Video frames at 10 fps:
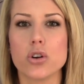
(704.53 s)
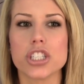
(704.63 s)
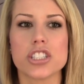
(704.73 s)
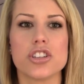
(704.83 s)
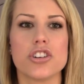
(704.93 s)
or
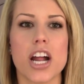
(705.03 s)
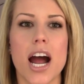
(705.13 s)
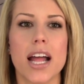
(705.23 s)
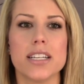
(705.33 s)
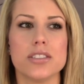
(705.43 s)
just they're
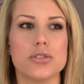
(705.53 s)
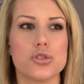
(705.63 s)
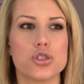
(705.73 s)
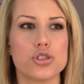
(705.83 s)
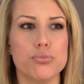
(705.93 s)
not
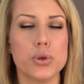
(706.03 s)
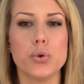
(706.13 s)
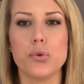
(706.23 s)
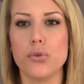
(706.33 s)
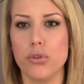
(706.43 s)

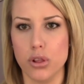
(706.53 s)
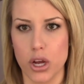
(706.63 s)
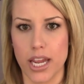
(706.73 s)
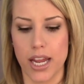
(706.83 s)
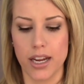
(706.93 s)
smooth
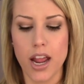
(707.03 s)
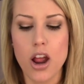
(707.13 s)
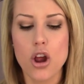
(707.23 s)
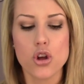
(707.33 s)
looking.